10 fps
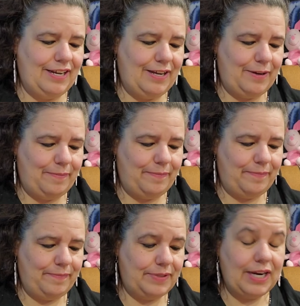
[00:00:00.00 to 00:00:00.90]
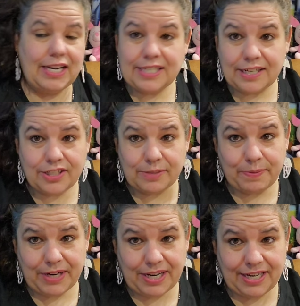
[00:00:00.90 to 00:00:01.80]
Um, sometimes I'll just
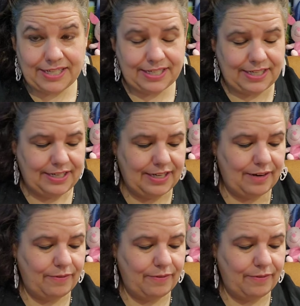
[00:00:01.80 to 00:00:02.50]
put conditioner in it.